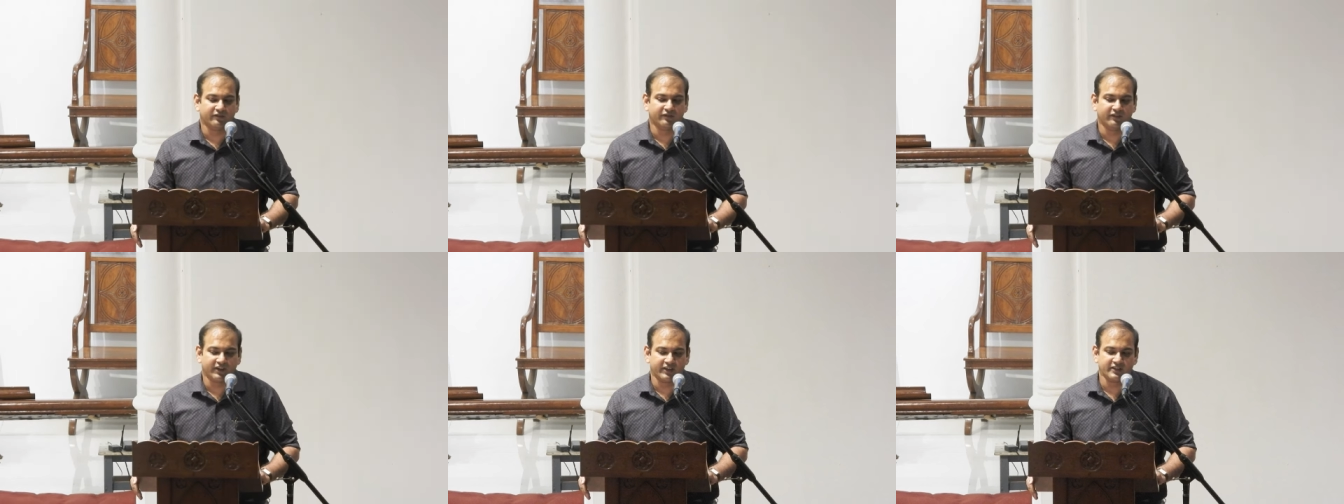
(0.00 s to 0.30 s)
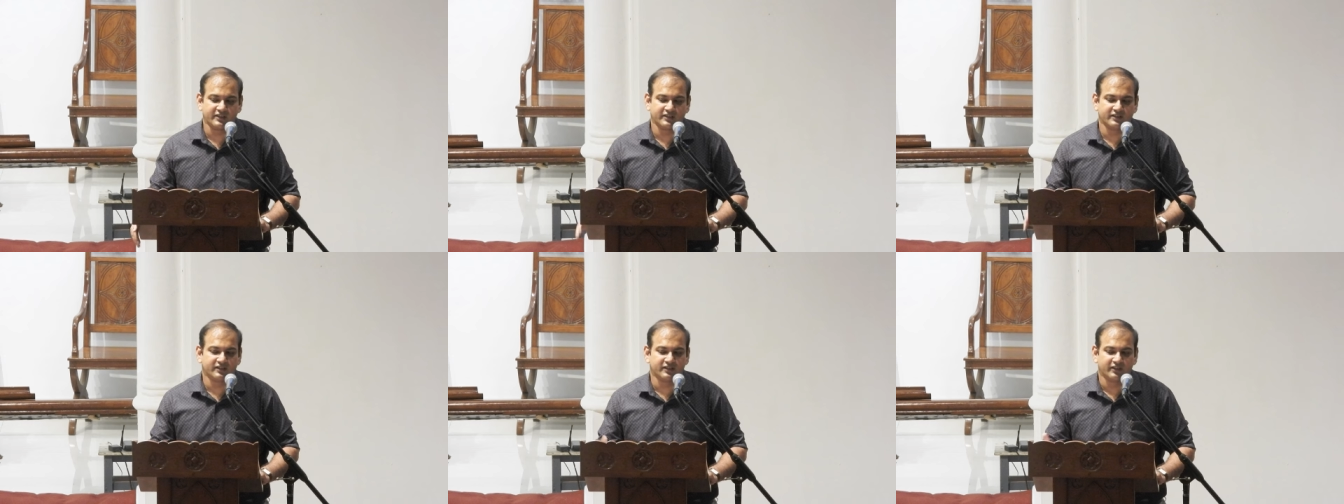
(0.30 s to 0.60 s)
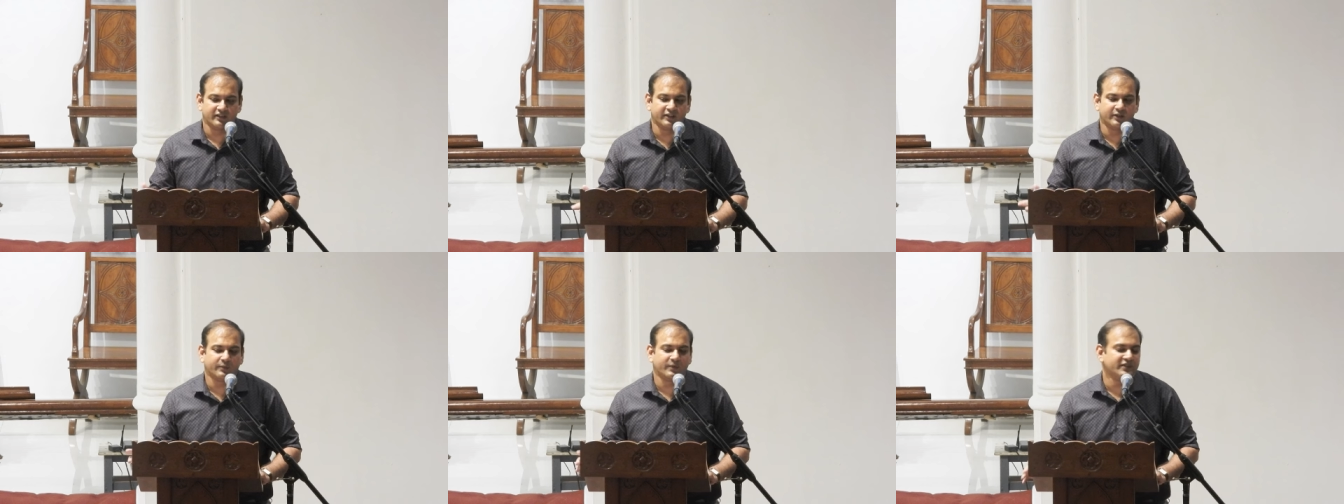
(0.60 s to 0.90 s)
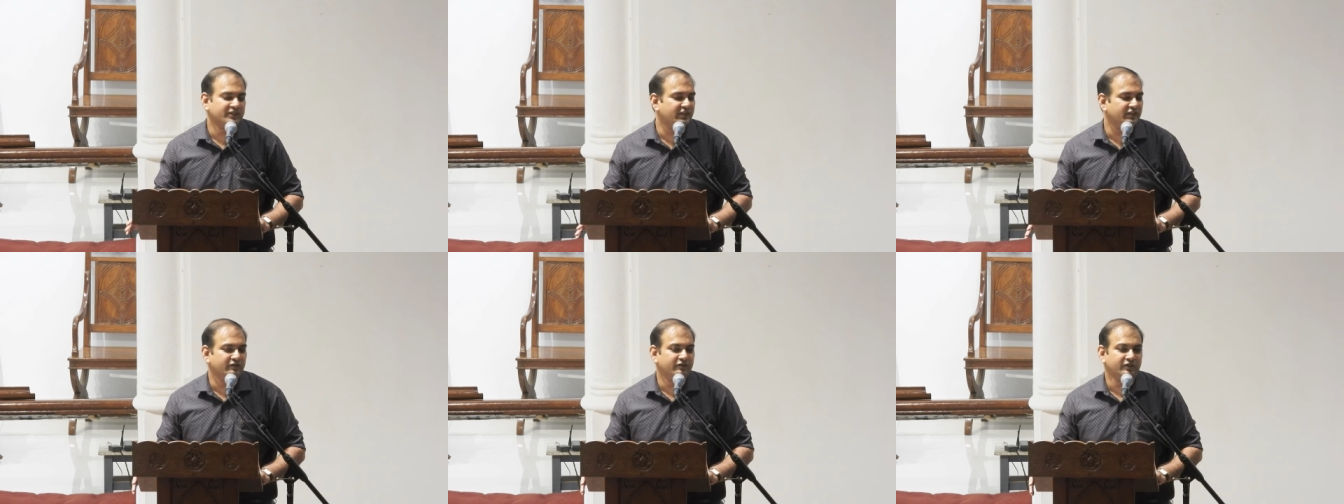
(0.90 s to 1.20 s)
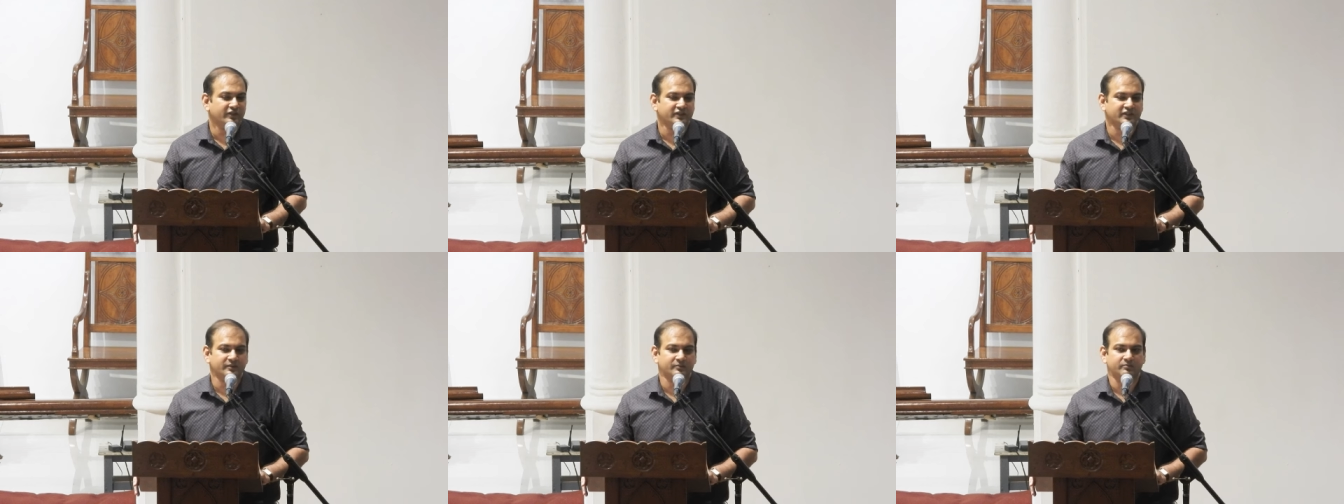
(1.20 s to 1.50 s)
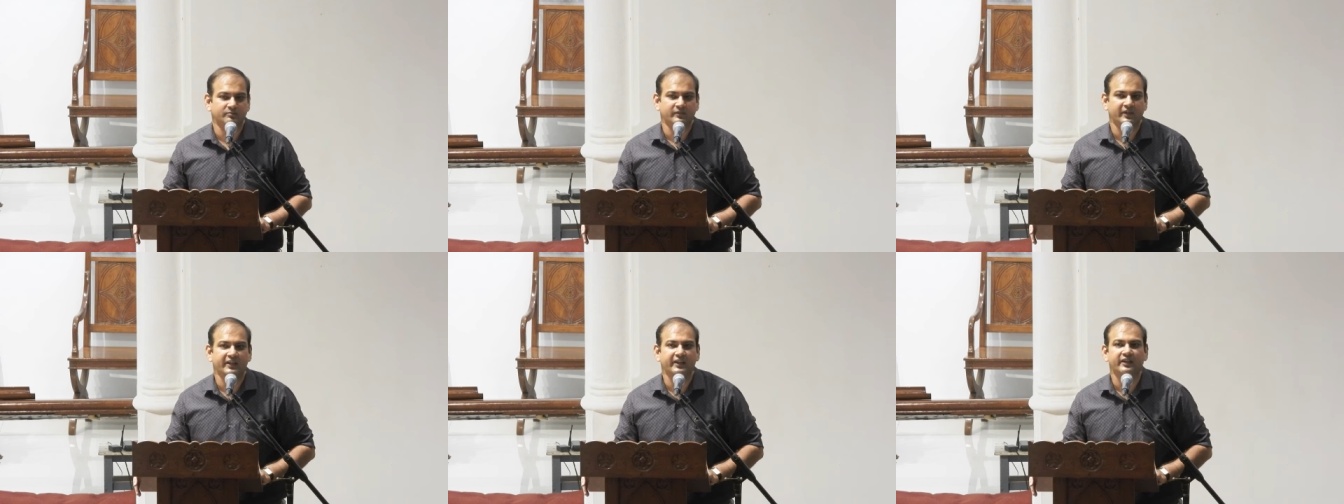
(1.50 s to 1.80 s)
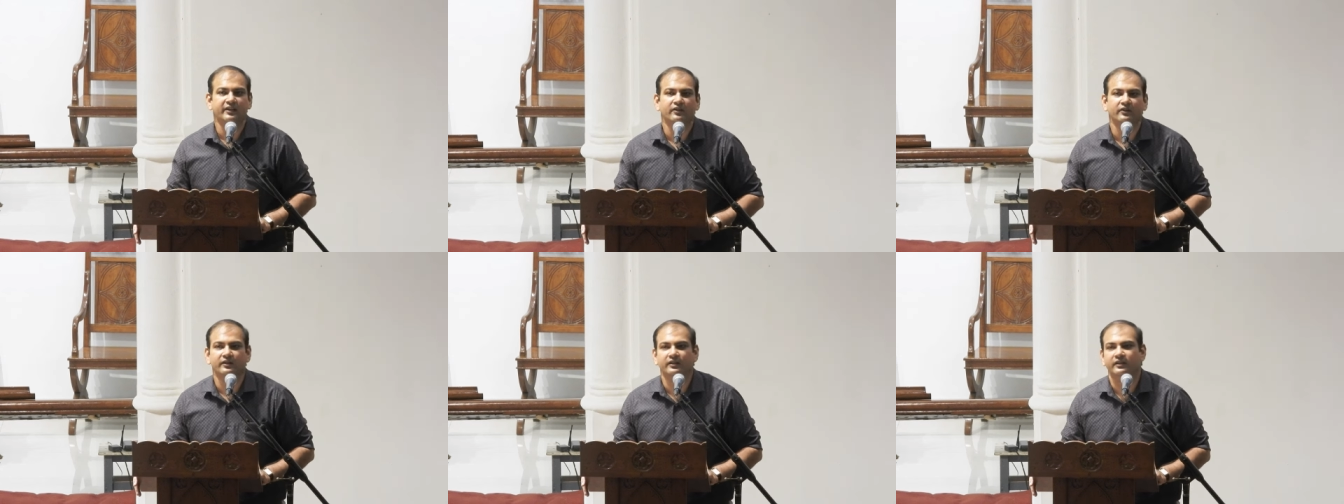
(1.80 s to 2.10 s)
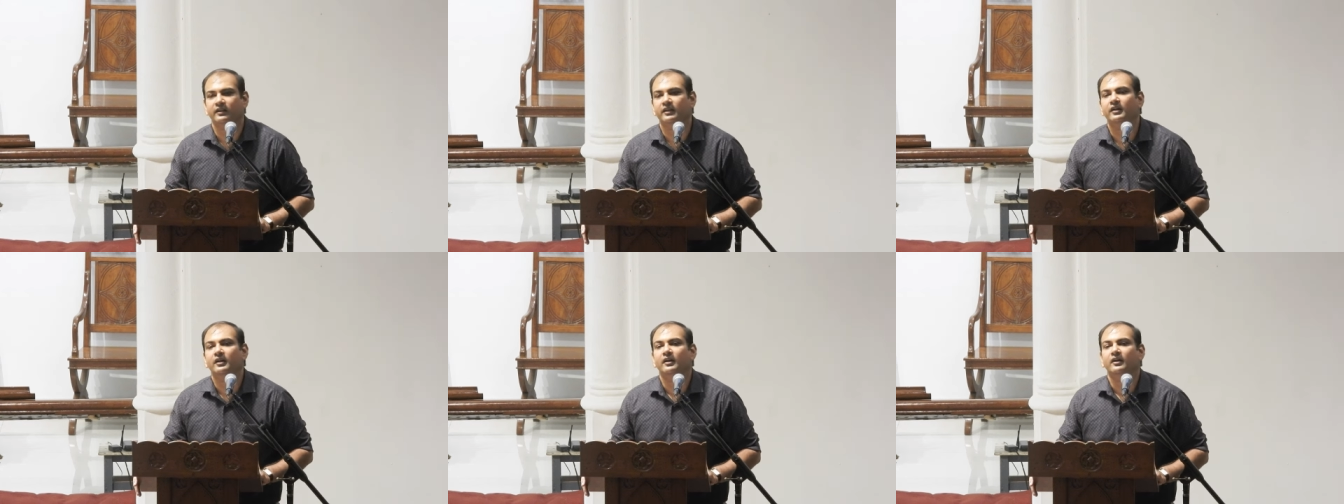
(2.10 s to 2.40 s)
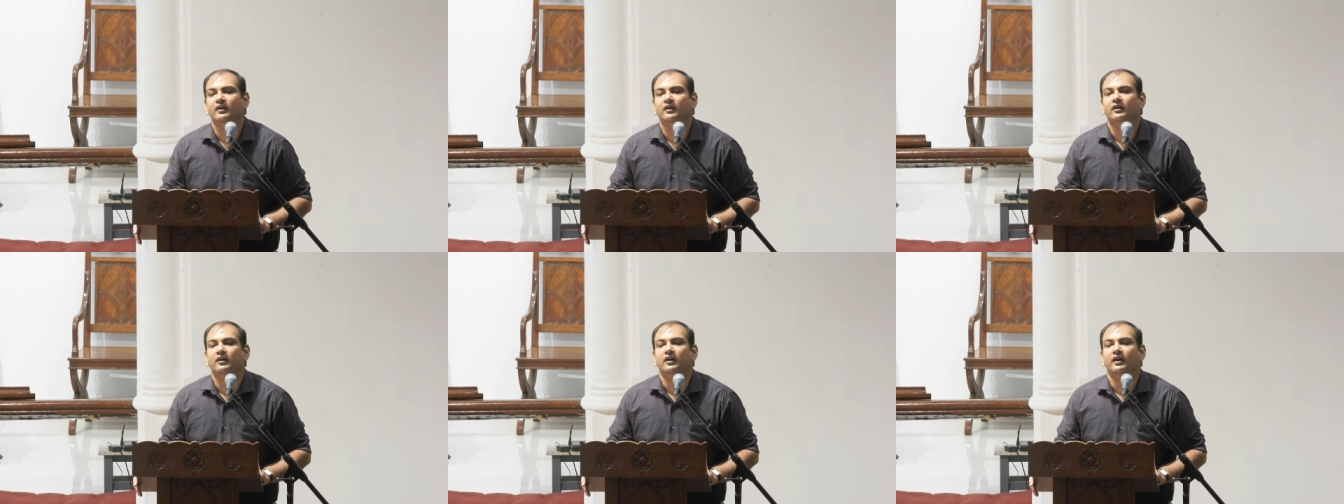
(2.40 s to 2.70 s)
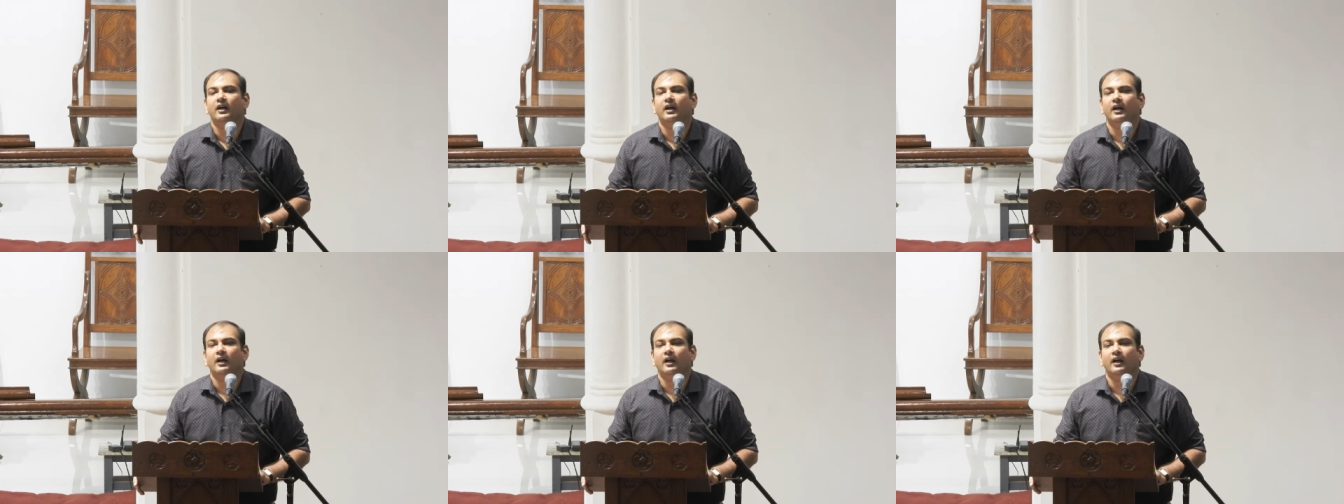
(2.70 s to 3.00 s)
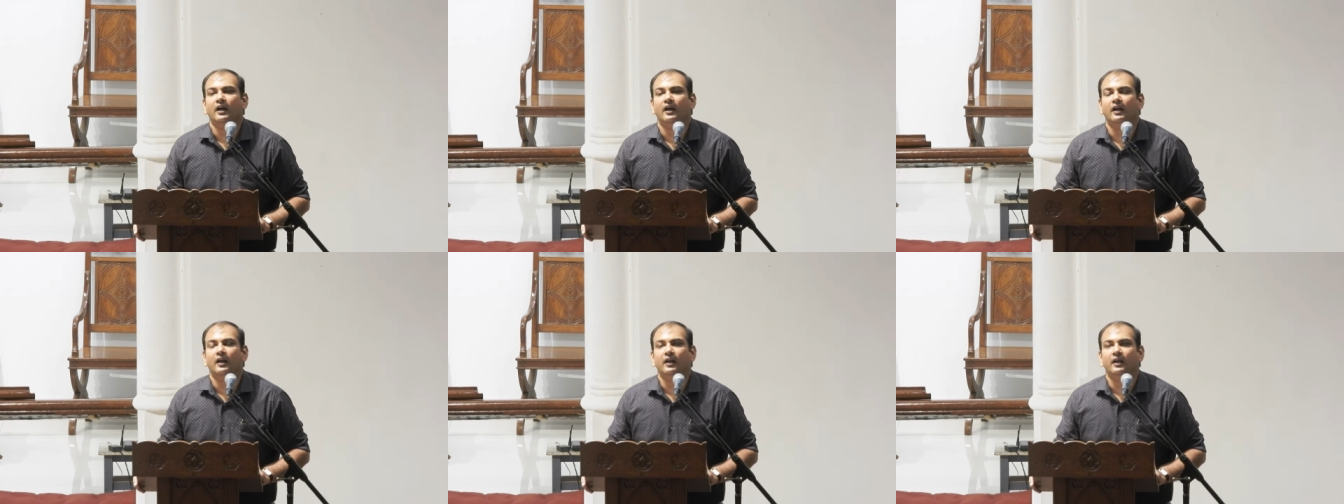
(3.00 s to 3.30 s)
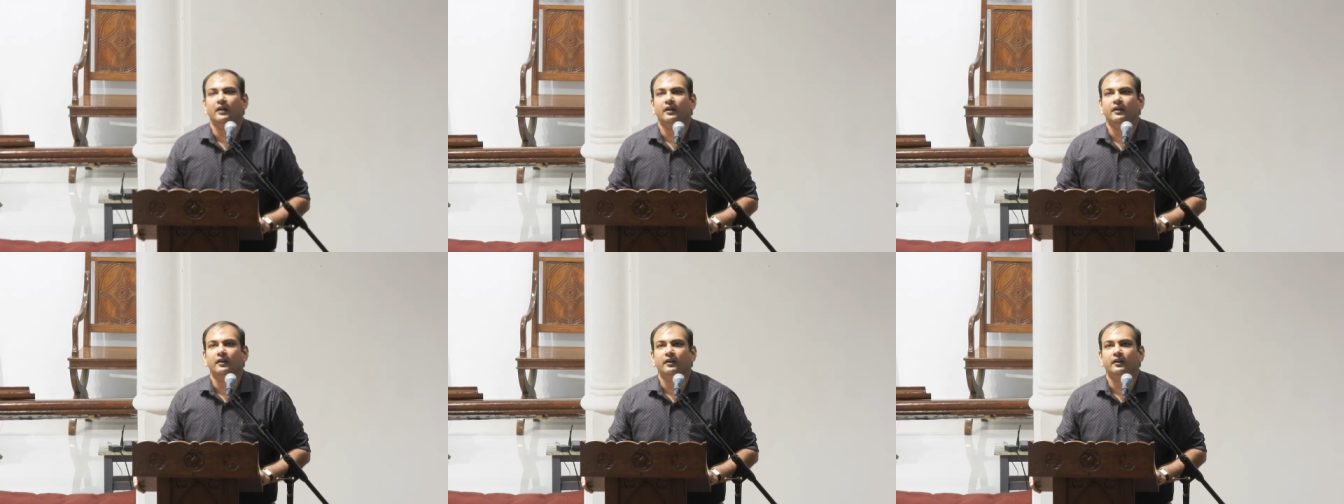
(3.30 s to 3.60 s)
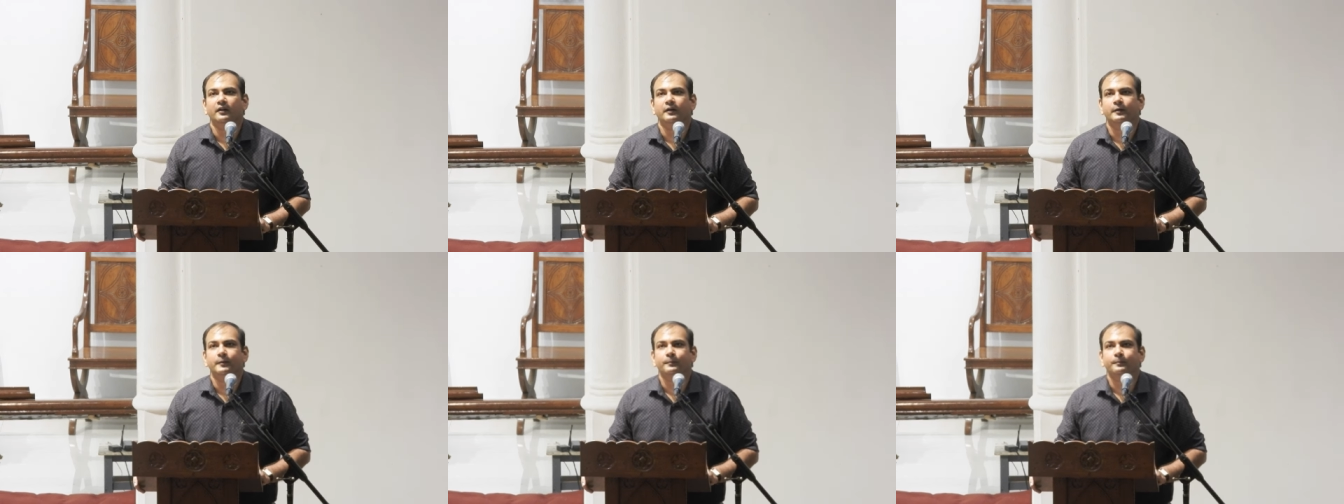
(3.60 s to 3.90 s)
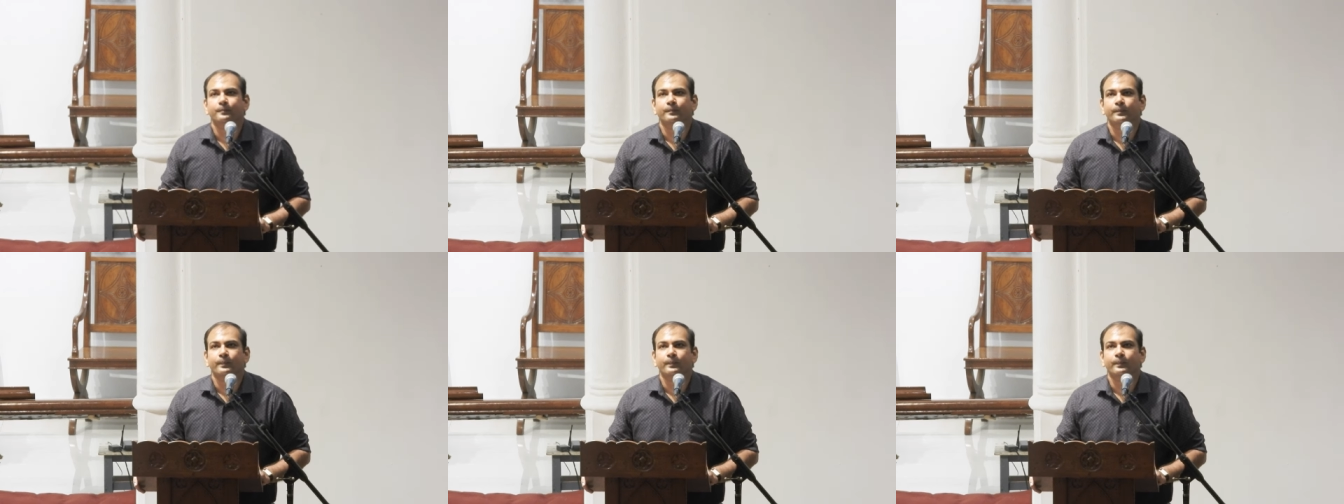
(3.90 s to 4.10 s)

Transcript: friends requesting for some money And uh,